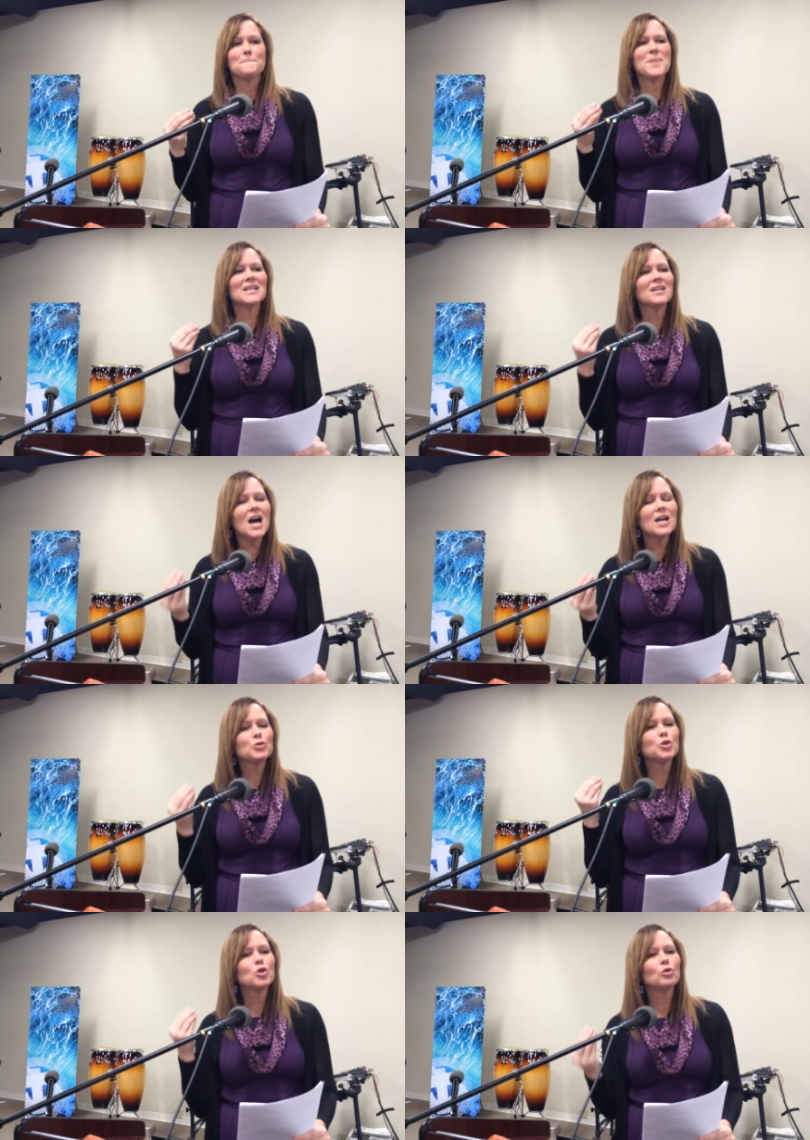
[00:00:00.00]
But
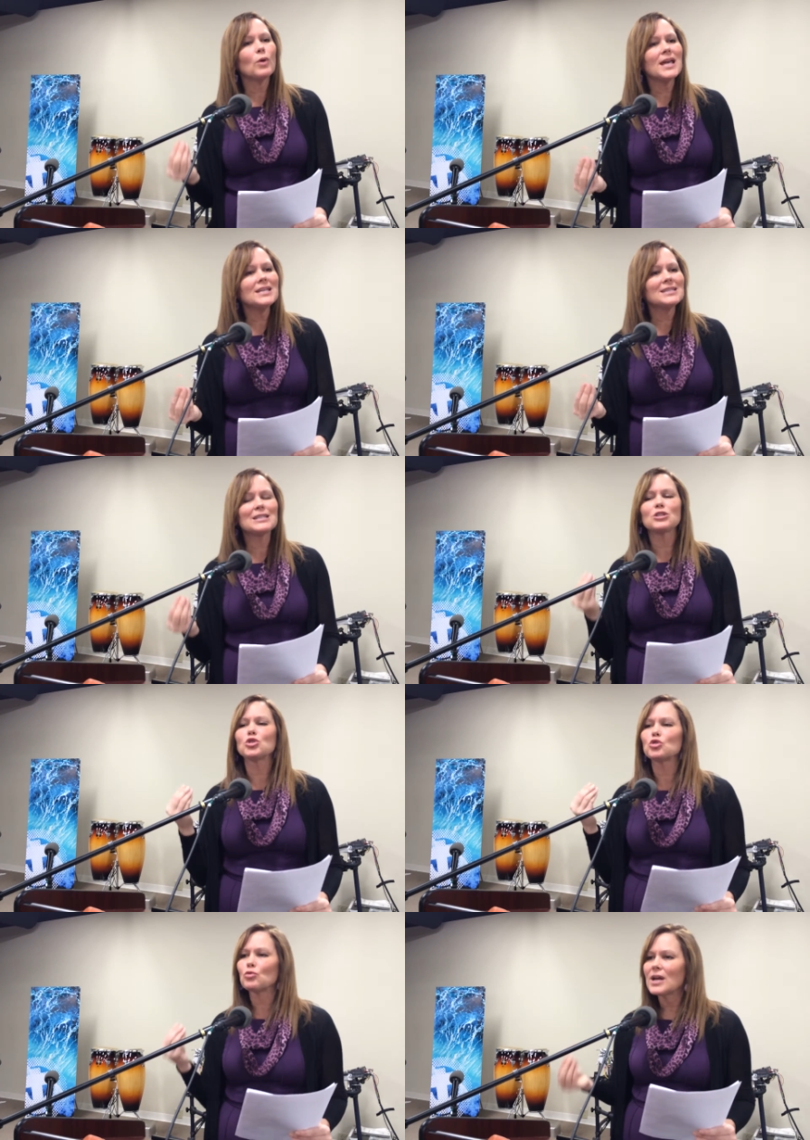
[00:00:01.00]
God's grace
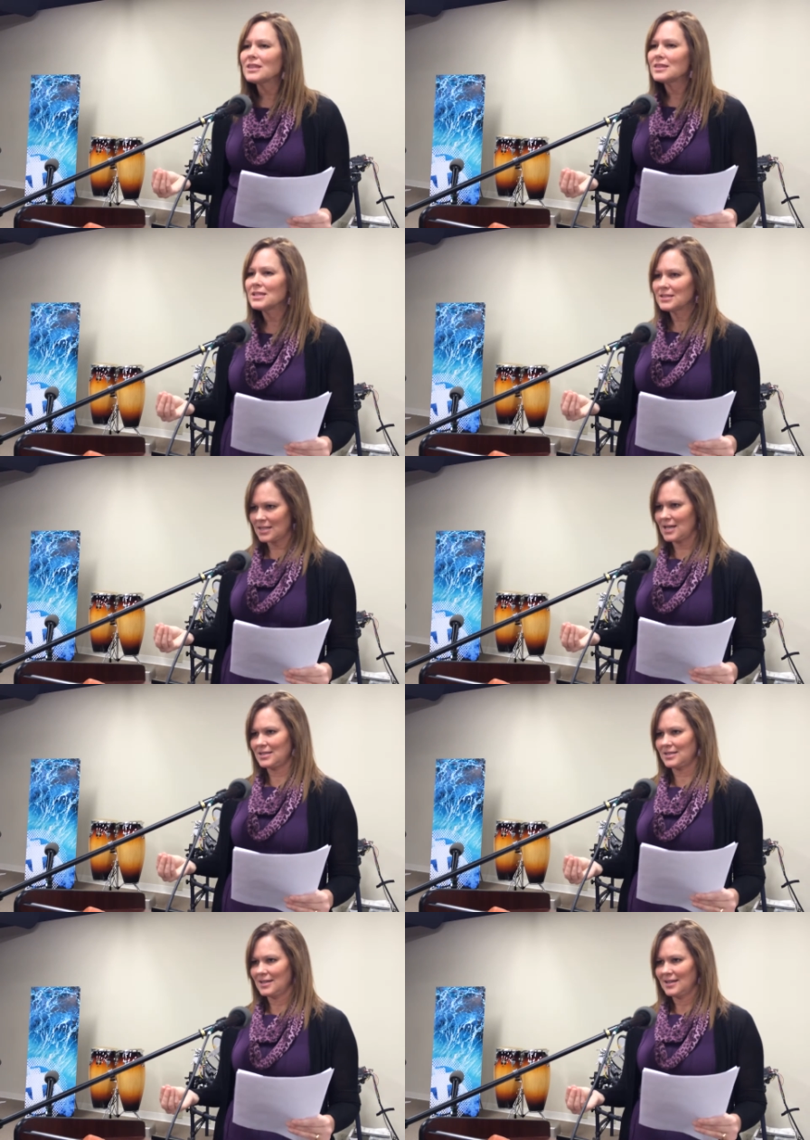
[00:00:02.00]
strengthens
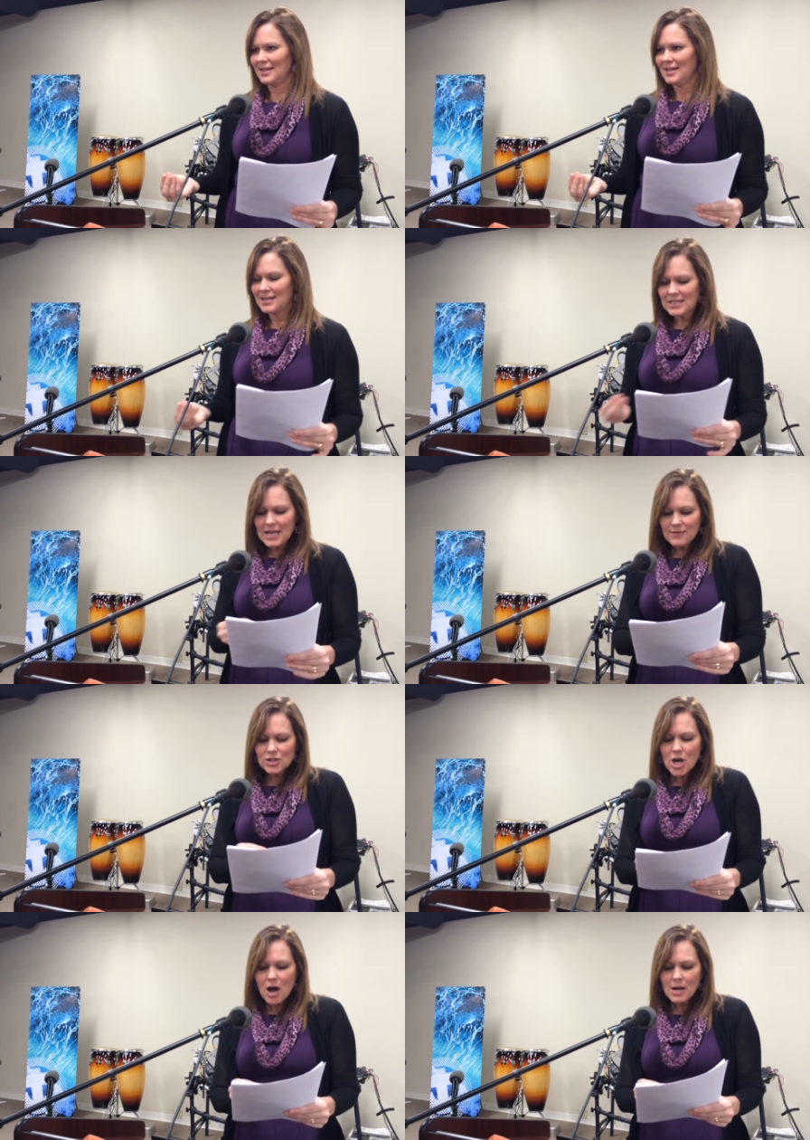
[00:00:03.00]
us doesn't
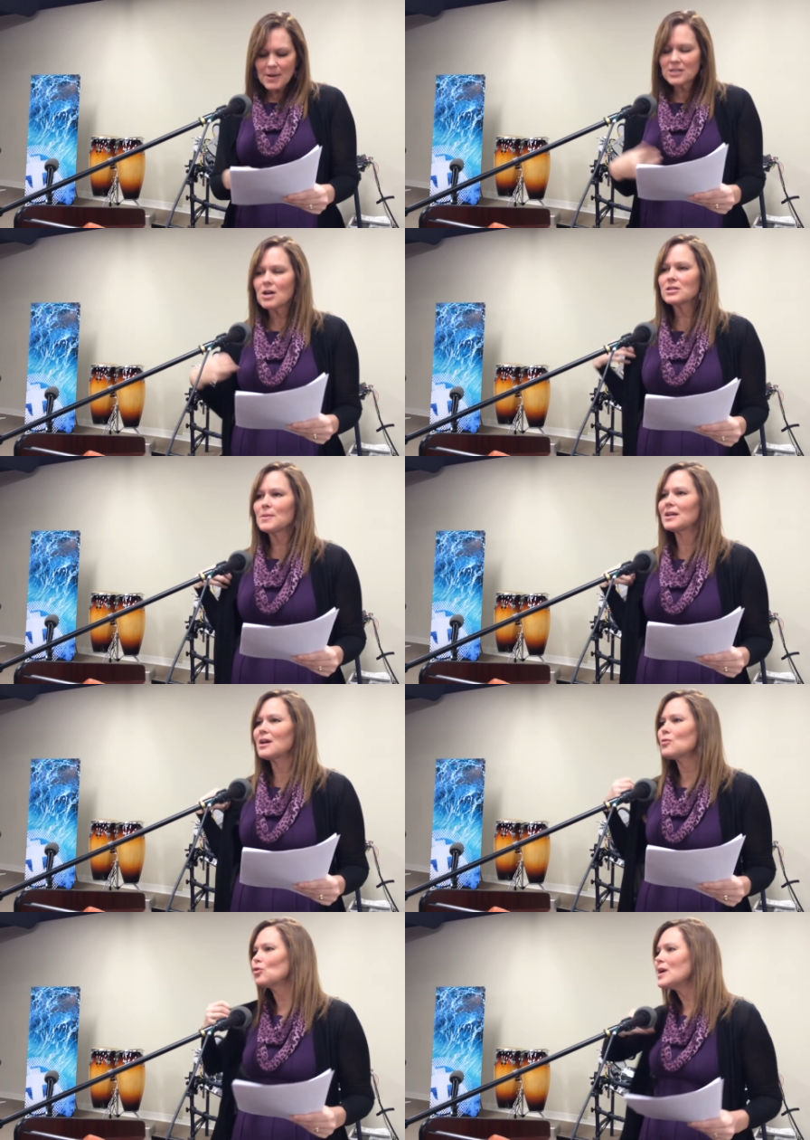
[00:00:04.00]
even talk about it talks
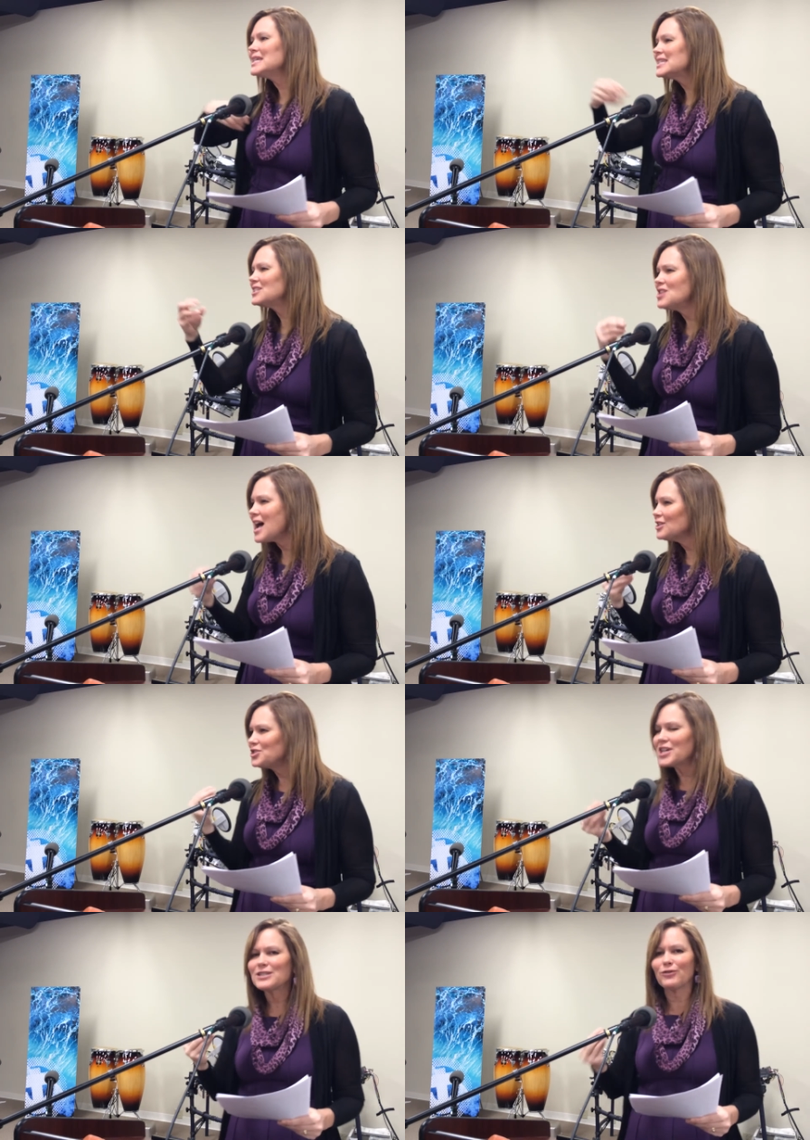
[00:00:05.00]
about grace is not
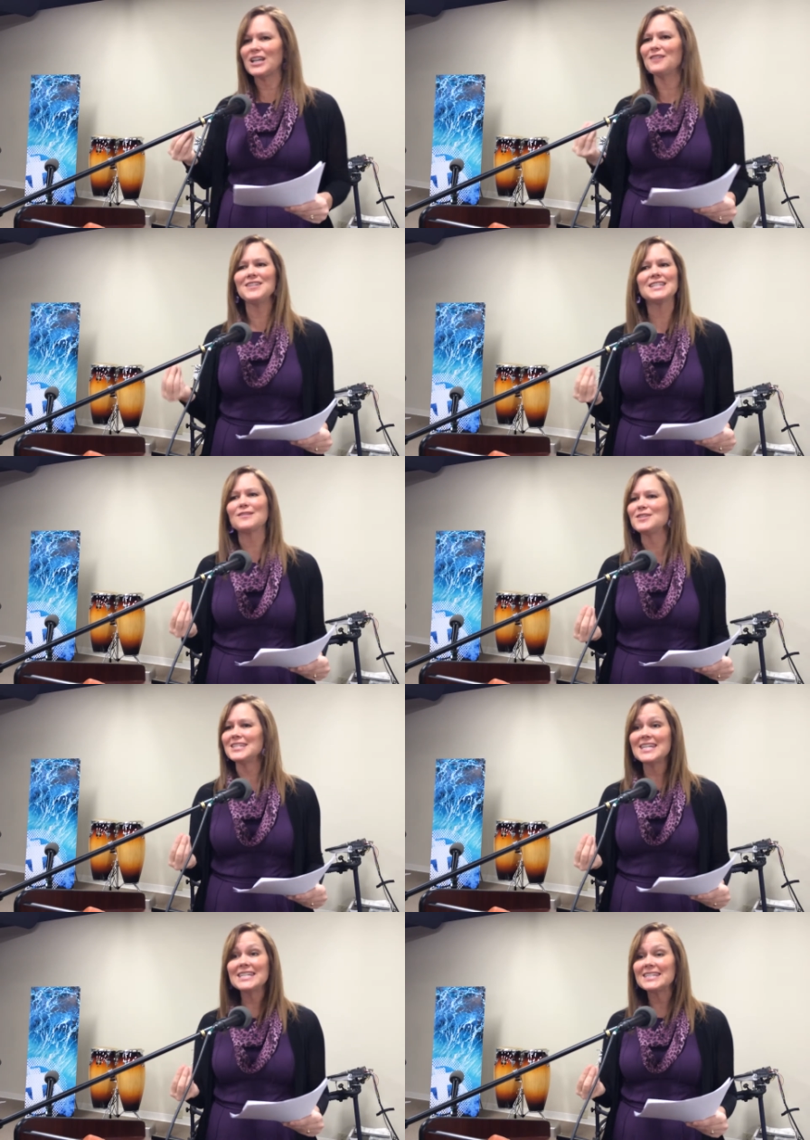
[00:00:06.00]
just forgiveness of
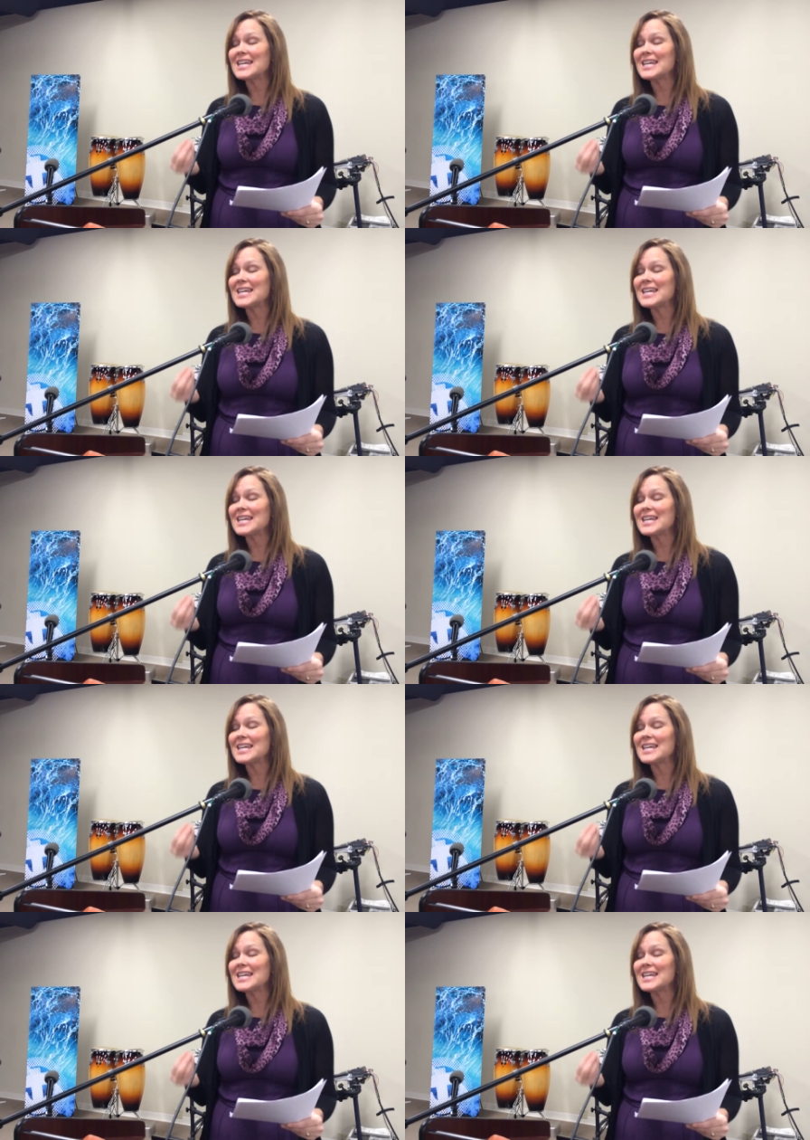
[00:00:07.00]
sins.